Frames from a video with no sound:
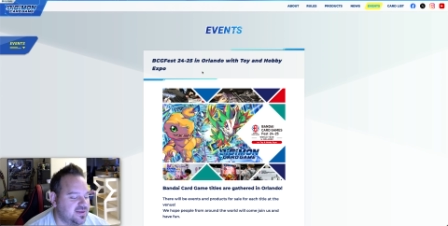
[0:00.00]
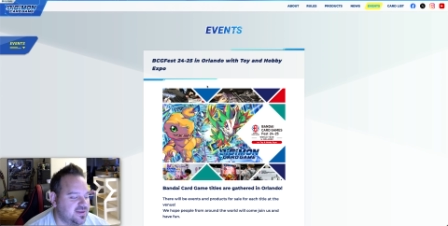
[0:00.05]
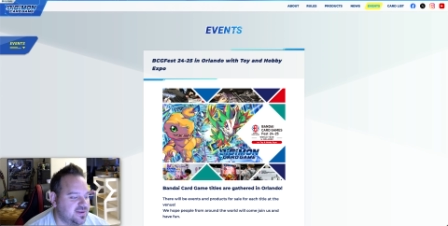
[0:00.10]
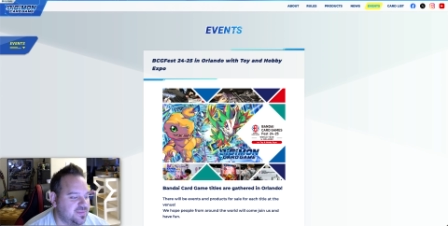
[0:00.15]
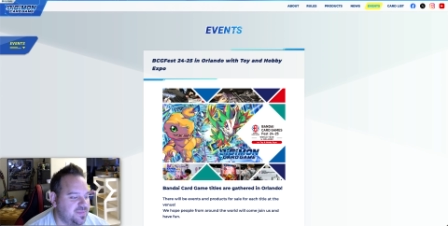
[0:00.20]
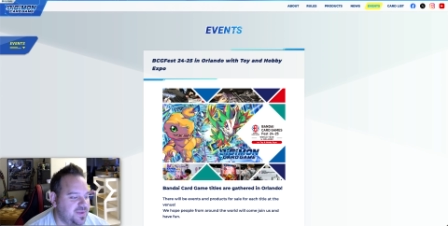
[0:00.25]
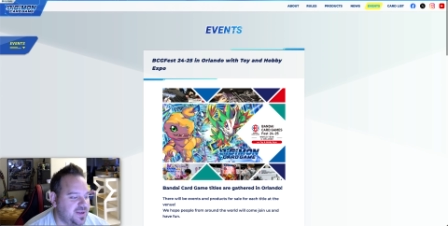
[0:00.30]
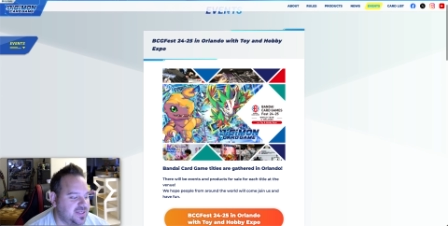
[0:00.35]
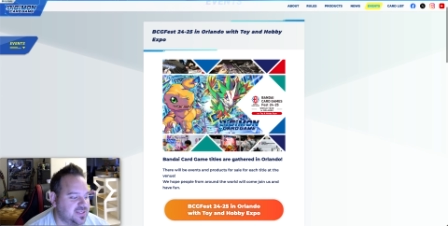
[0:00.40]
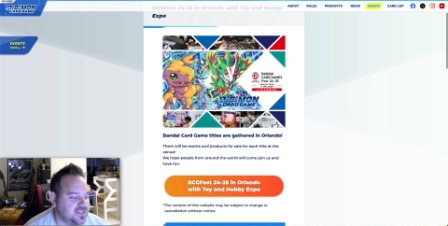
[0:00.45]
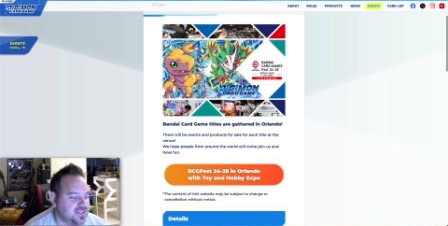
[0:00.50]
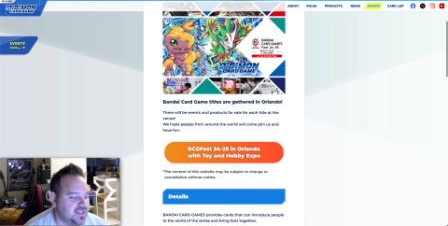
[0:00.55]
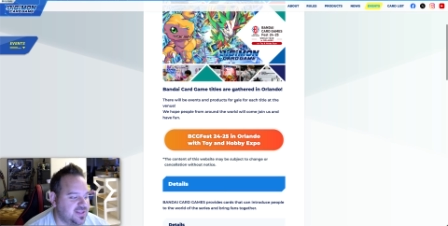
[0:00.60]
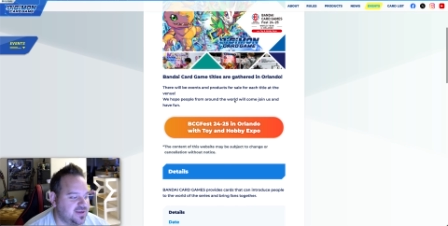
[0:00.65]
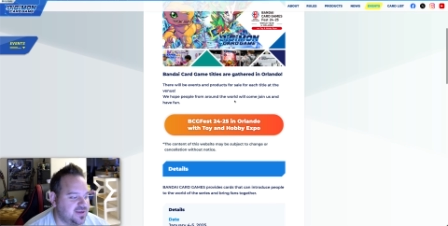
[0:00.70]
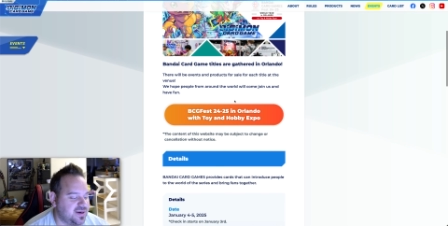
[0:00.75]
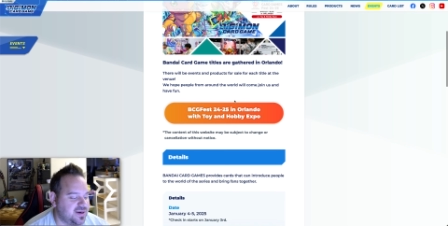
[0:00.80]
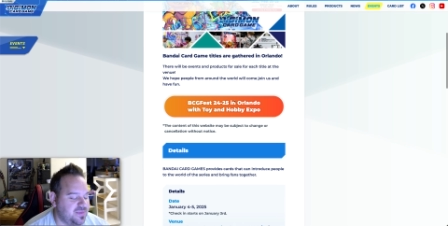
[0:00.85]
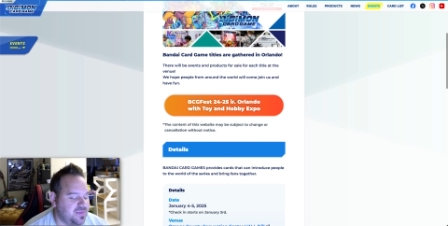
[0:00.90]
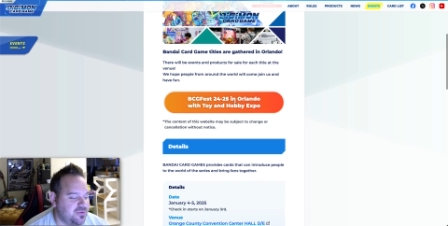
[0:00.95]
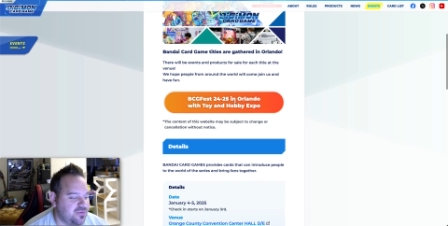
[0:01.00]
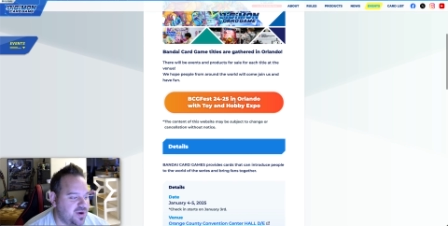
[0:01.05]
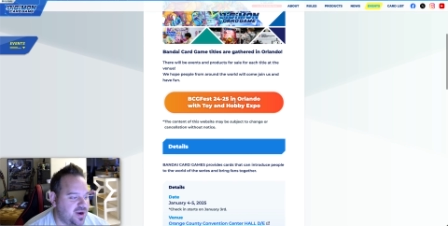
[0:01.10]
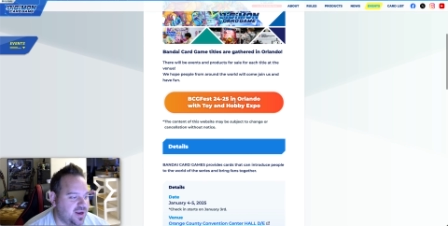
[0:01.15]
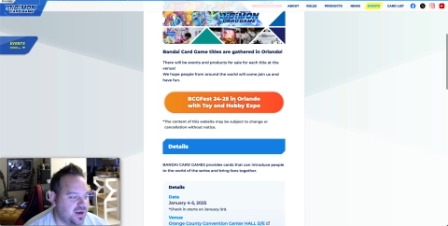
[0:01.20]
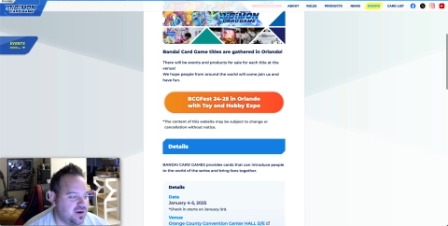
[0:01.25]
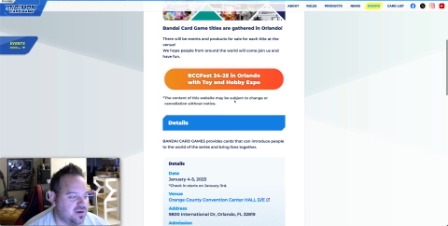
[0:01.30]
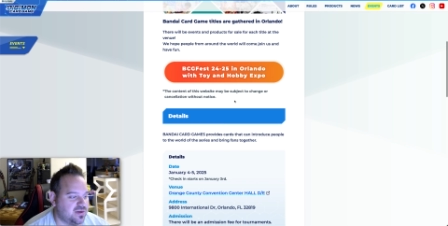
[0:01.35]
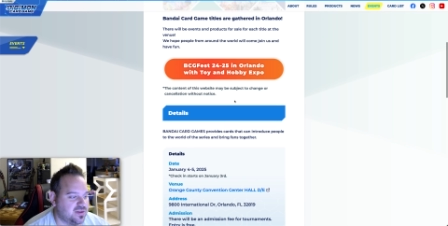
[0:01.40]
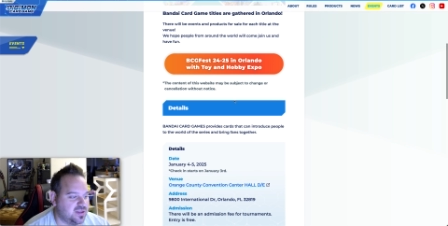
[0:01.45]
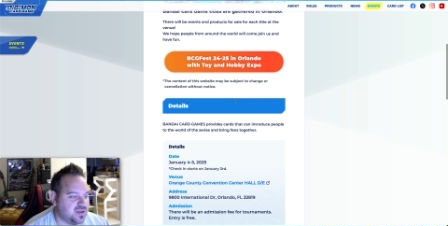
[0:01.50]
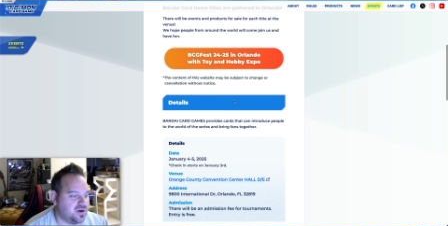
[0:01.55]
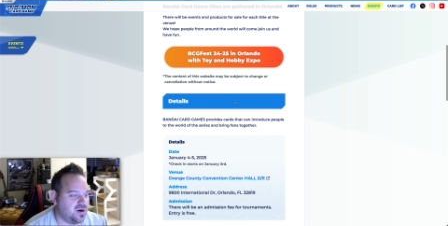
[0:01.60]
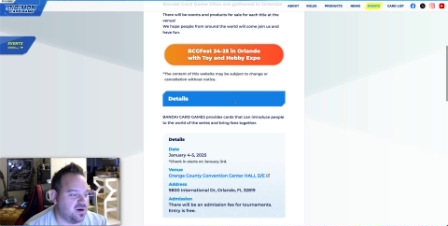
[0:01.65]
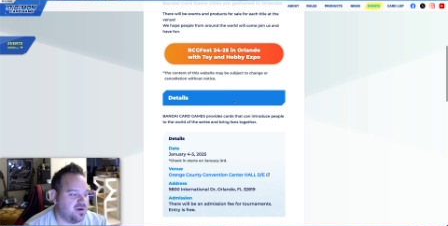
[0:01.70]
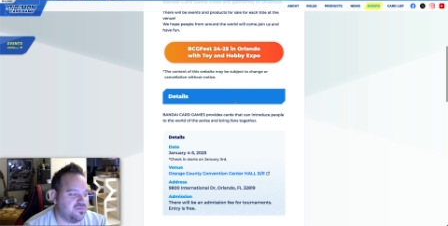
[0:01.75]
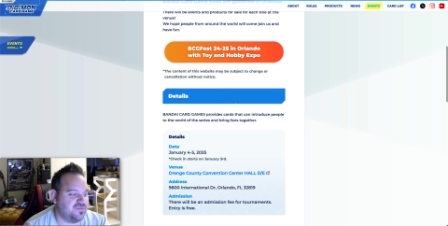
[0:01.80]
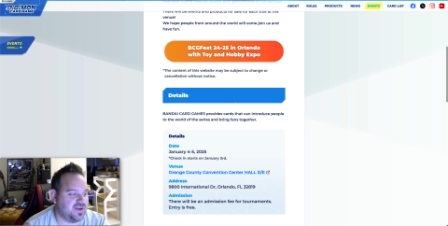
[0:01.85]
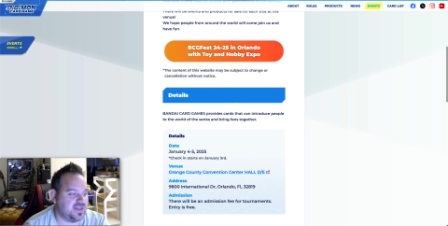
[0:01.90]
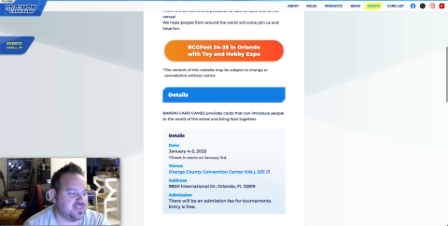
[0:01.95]
basically they're going to be running the
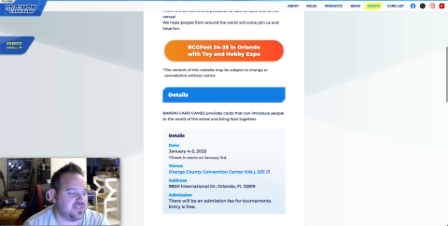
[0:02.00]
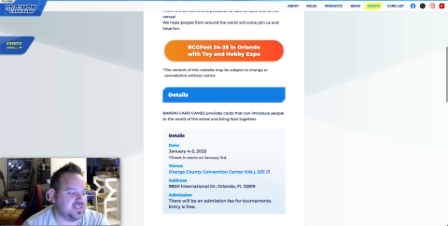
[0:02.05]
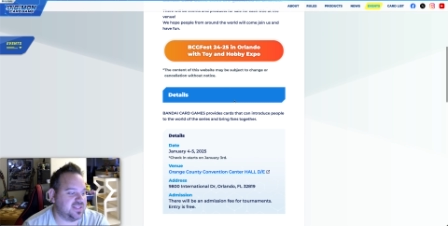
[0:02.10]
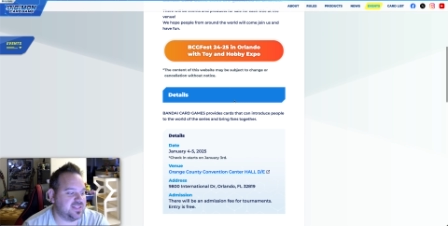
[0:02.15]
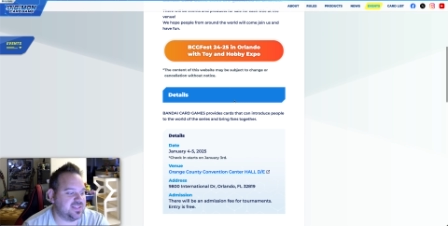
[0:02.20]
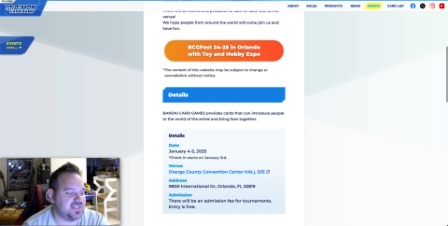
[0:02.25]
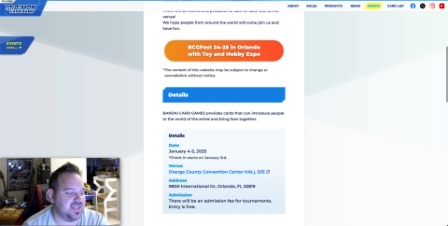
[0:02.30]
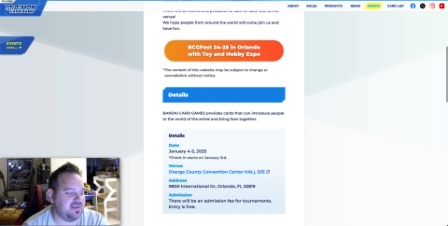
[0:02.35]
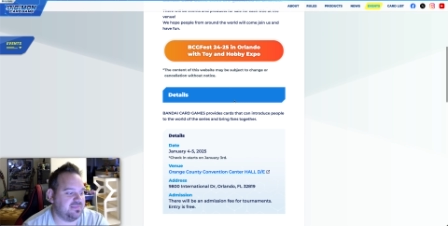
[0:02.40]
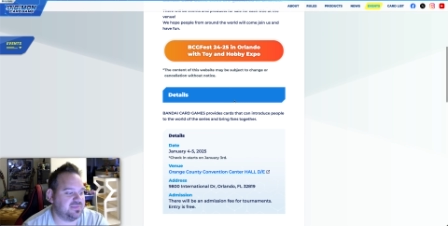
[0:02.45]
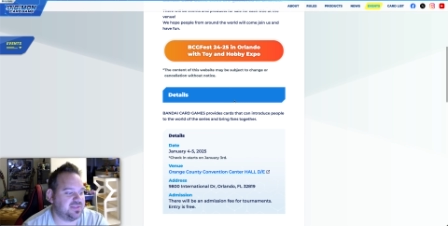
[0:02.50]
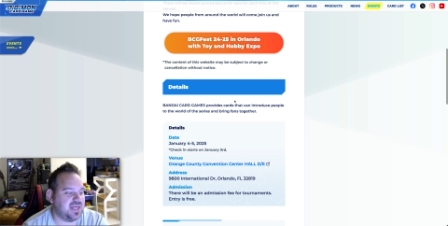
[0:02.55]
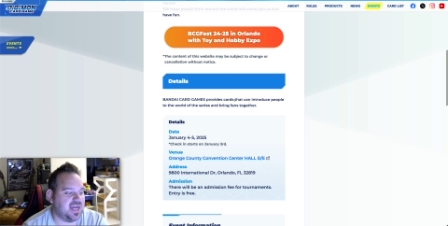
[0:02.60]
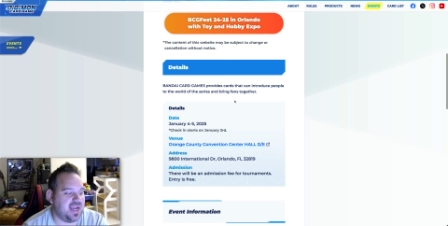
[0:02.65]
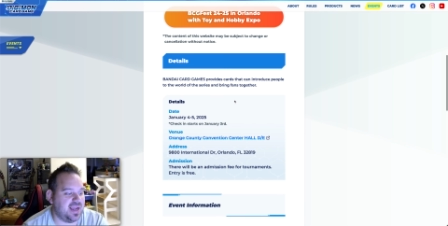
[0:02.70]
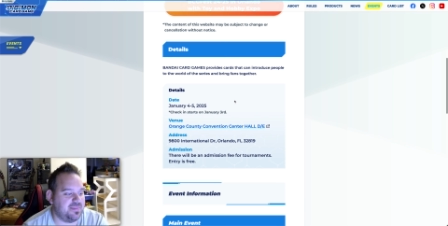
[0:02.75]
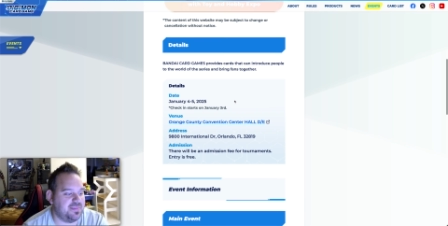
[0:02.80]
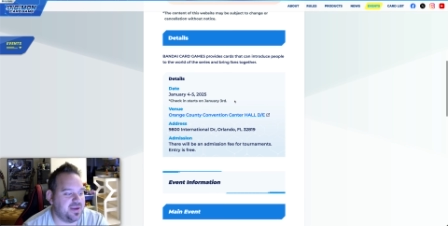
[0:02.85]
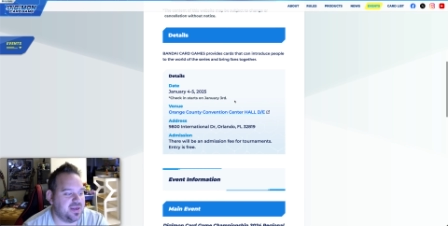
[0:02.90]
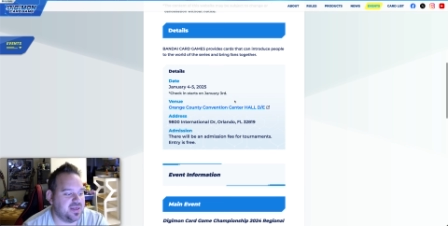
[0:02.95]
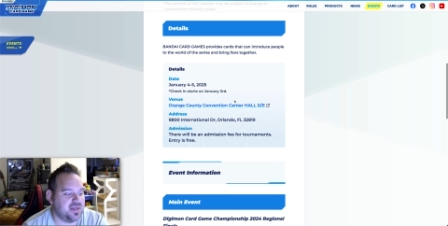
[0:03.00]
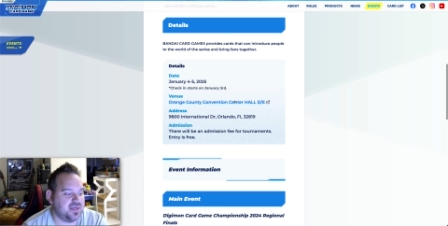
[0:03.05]
Card Fest at the same time.